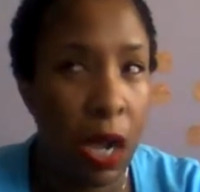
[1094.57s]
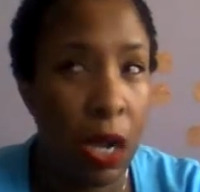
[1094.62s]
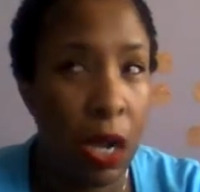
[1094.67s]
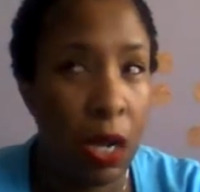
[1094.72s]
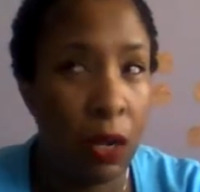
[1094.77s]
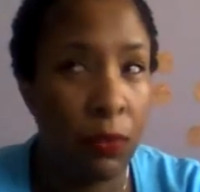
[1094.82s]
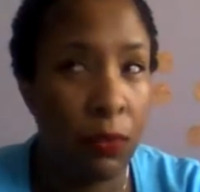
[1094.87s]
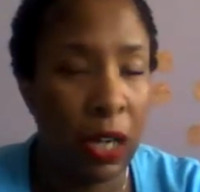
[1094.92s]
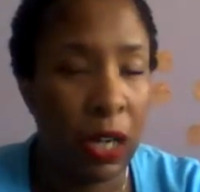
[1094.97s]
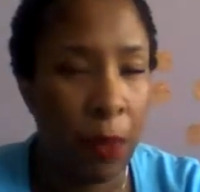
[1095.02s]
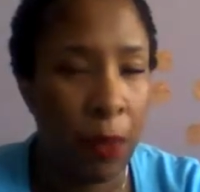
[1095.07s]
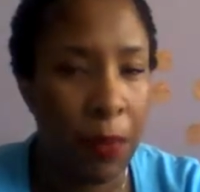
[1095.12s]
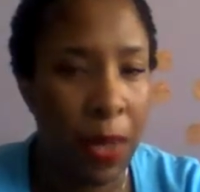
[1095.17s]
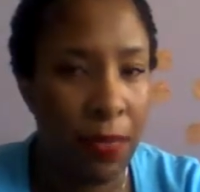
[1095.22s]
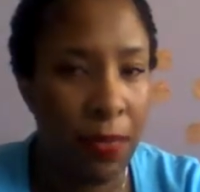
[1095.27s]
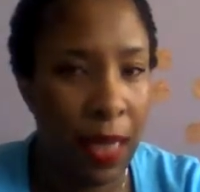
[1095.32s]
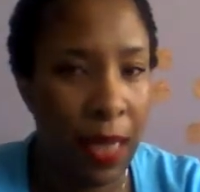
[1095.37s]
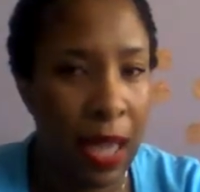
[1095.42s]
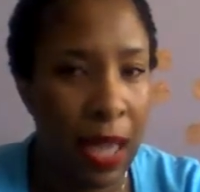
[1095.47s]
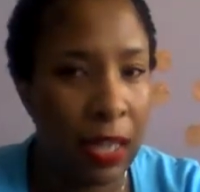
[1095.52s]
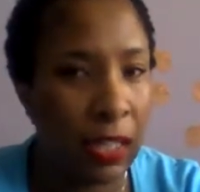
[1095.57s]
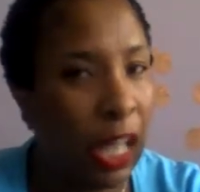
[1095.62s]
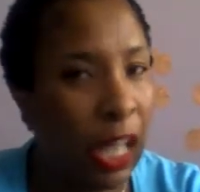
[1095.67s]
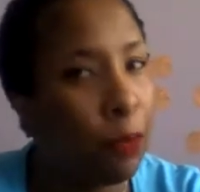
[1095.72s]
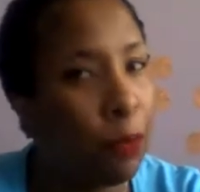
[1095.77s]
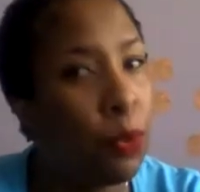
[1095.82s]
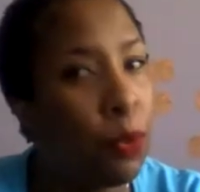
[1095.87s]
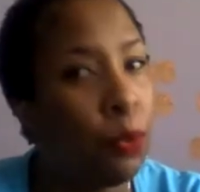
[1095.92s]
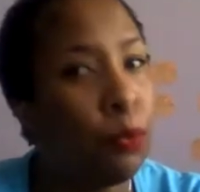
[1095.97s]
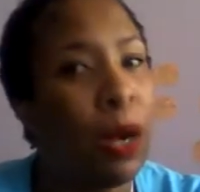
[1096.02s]
I recommend that. A
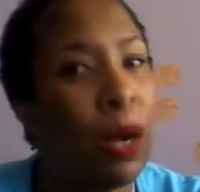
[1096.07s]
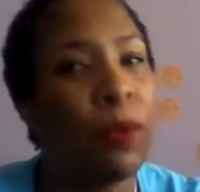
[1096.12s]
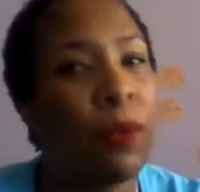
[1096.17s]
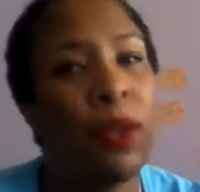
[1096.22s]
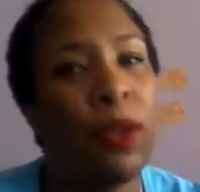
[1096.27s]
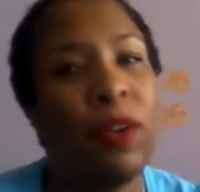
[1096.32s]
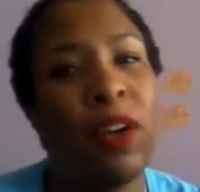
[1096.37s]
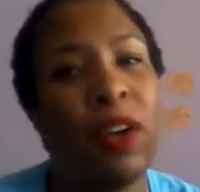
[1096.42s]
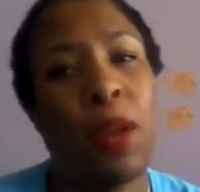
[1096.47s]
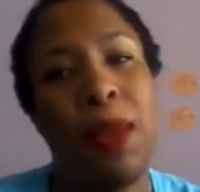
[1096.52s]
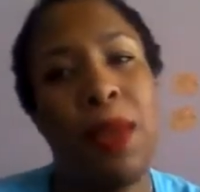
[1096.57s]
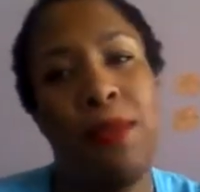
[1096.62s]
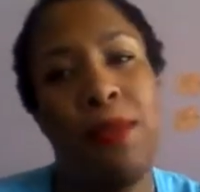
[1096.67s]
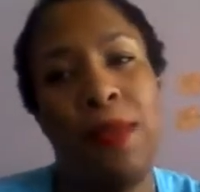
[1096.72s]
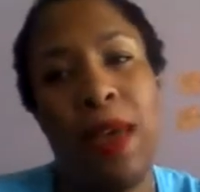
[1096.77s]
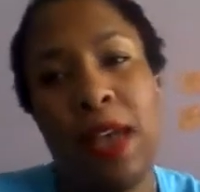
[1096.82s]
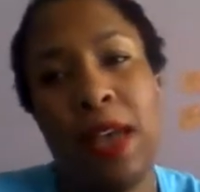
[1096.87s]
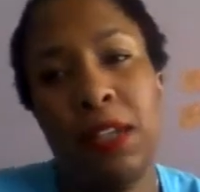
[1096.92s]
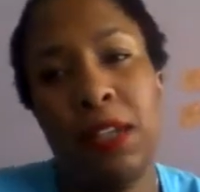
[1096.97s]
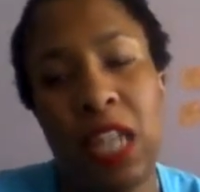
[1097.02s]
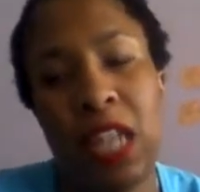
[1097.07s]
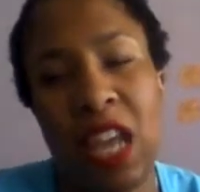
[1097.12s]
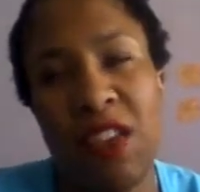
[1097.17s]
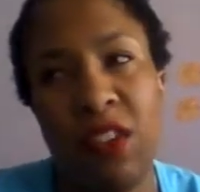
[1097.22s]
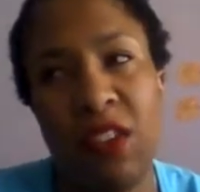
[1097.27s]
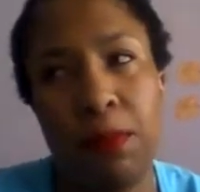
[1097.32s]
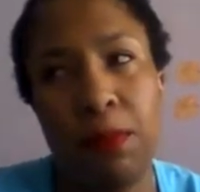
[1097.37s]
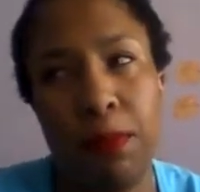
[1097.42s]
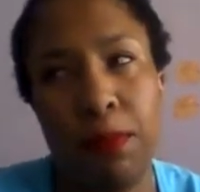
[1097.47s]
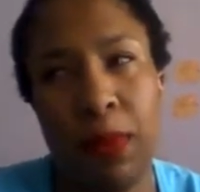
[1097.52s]
lot of people probably recommend that.
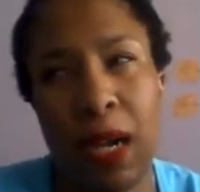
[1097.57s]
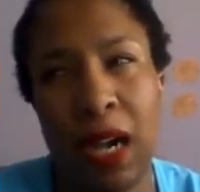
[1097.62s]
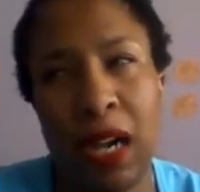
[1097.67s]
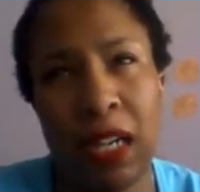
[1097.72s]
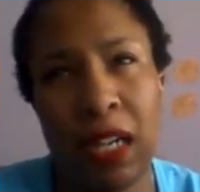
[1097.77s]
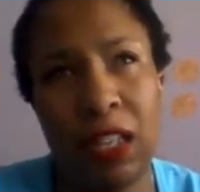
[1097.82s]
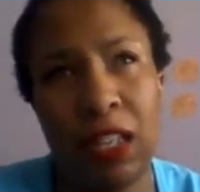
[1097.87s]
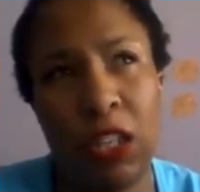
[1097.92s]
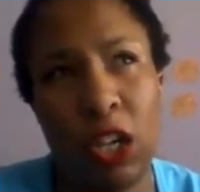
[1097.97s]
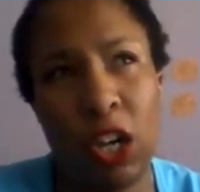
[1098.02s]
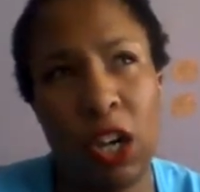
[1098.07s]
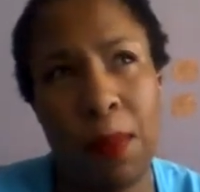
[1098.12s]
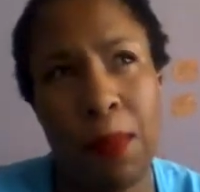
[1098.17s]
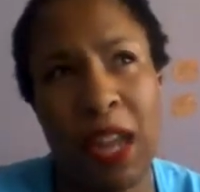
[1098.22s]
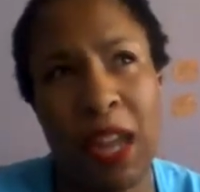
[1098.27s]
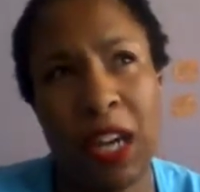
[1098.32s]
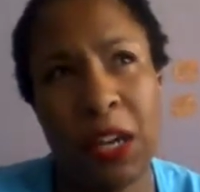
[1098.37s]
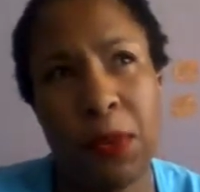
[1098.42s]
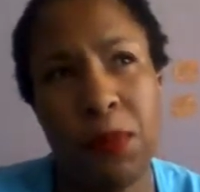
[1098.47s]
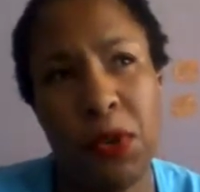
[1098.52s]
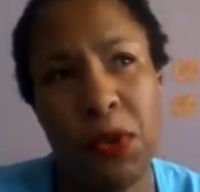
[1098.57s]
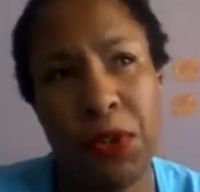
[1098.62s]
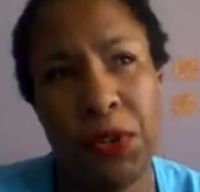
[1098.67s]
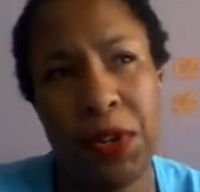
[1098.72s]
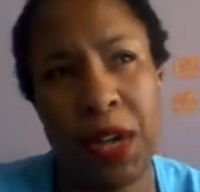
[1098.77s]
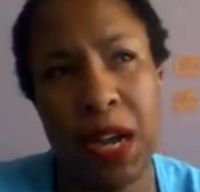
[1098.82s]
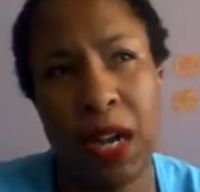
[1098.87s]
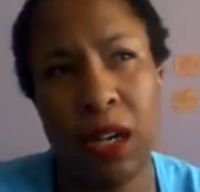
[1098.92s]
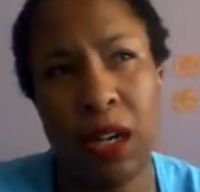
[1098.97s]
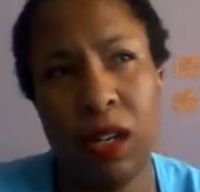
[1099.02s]
David Bach, The Automatic
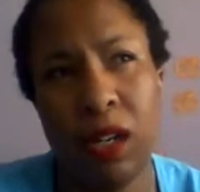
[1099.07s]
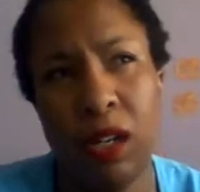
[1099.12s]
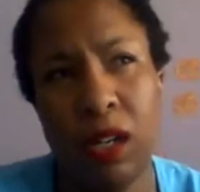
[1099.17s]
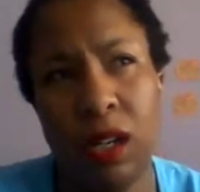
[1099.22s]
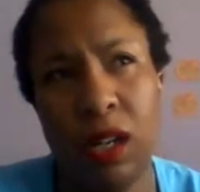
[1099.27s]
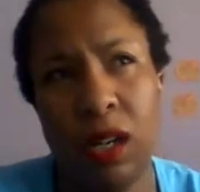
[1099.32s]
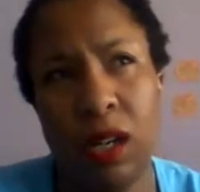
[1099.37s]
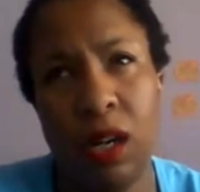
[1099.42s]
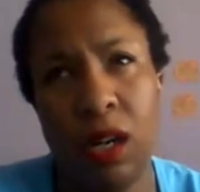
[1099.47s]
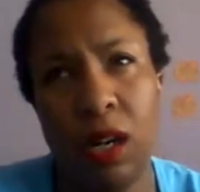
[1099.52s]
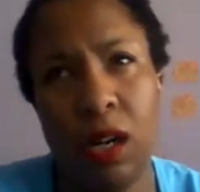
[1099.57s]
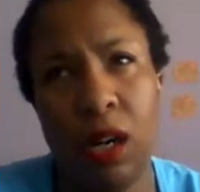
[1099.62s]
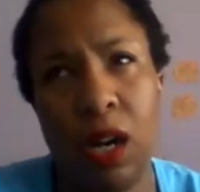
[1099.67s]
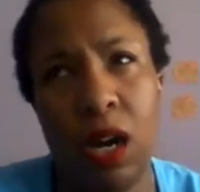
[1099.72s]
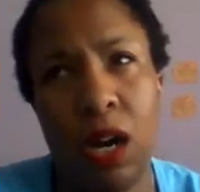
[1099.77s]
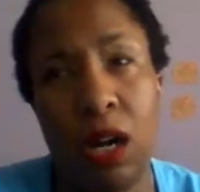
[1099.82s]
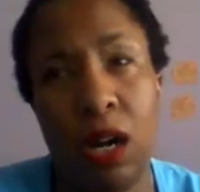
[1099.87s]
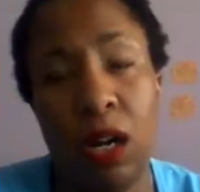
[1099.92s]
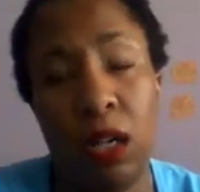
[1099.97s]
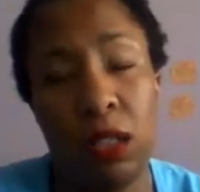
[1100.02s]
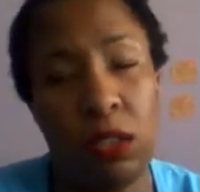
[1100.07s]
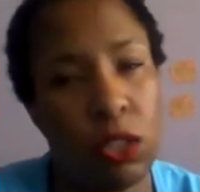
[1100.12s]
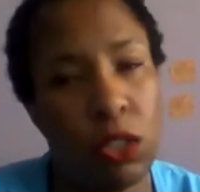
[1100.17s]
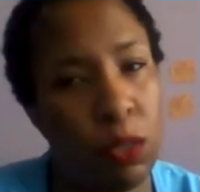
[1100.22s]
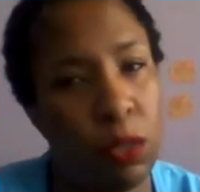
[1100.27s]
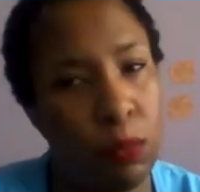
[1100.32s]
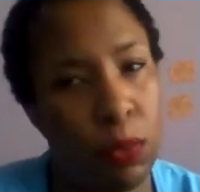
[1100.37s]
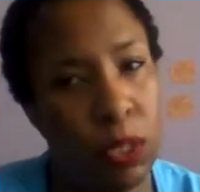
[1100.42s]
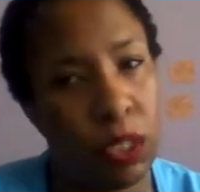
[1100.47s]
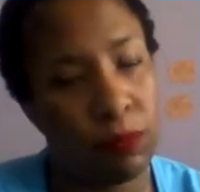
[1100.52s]
Millionaire. It's
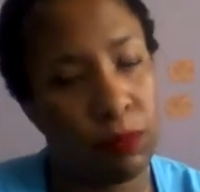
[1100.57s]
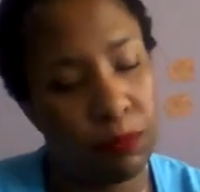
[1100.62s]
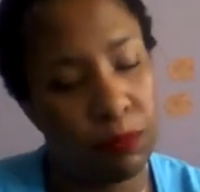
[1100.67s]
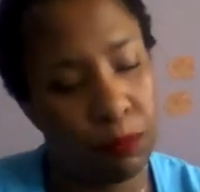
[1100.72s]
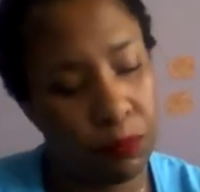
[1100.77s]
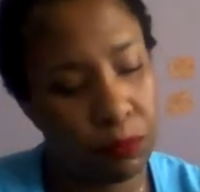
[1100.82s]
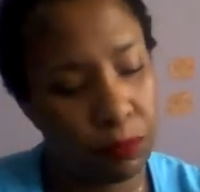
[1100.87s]
a good book.